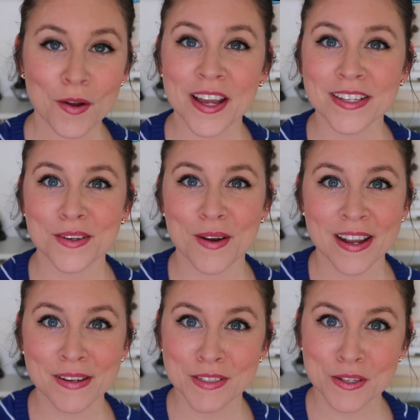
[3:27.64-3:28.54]
Okay, so
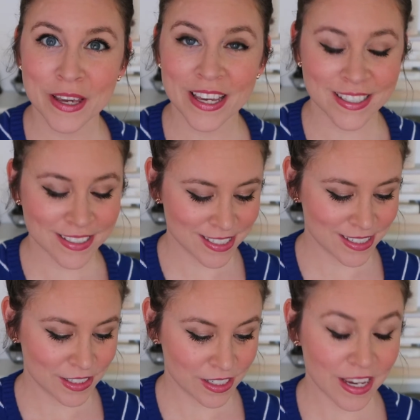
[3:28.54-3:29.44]
I have 2 kids.
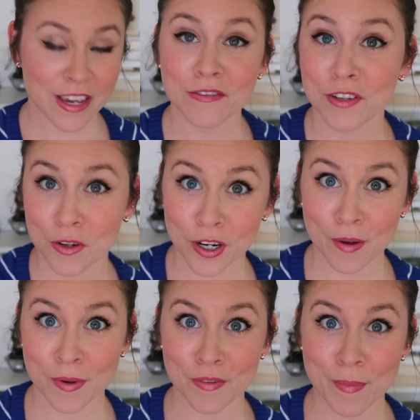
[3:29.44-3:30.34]
If you're
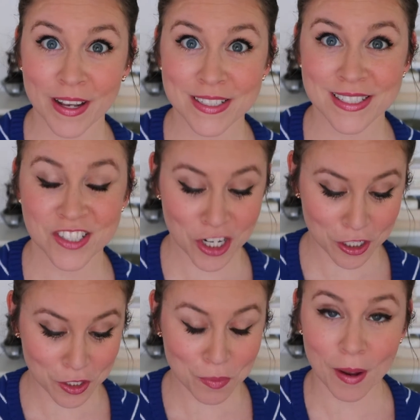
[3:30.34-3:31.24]
coming from Bekah's
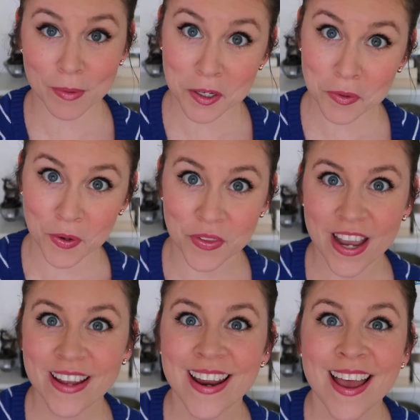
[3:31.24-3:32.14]
channel, you probably don't know
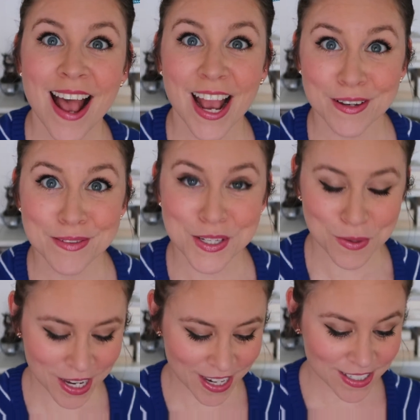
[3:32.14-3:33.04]
that. I have
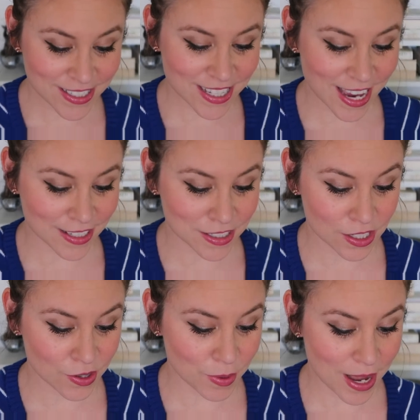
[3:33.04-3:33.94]
2 kids, and
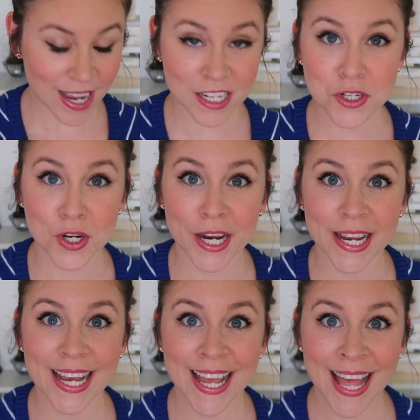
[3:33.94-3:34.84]
so I
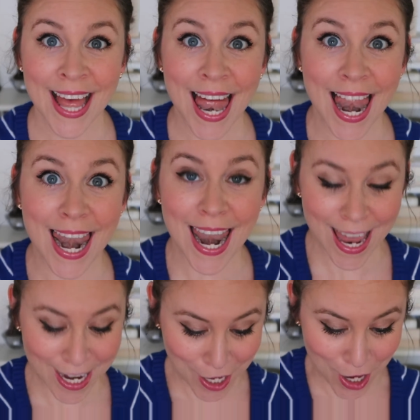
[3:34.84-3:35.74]
drink a
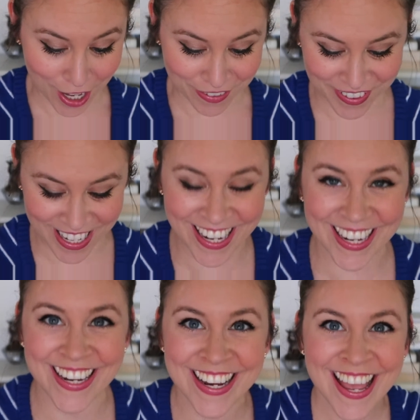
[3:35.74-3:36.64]
lot of
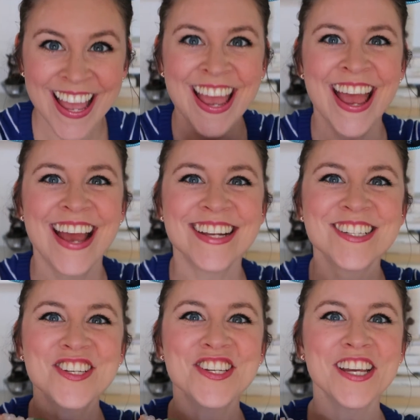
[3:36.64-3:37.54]
coffee,
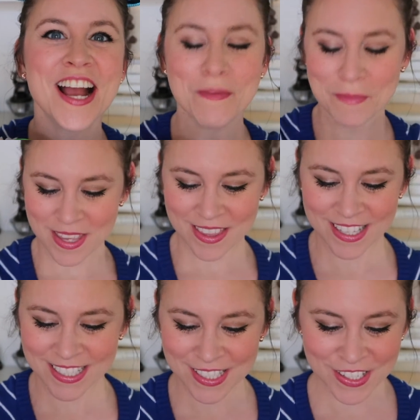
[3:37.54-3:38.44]
and she got me this.